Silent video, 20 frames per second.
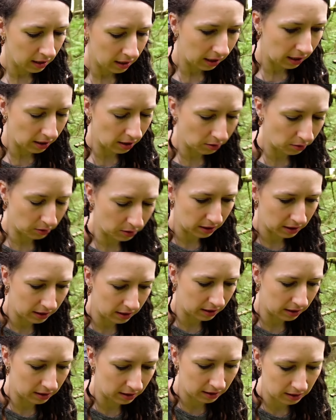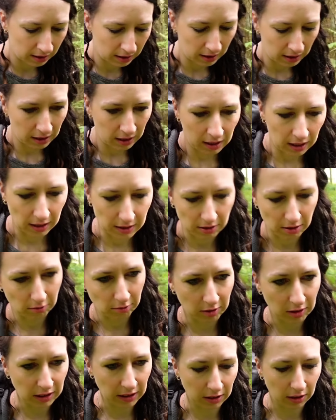I know I don't
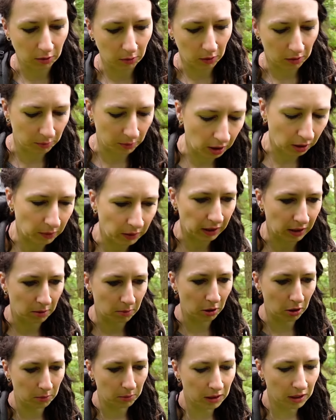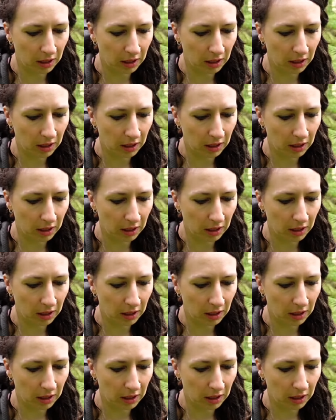really know where I'm going at the moment,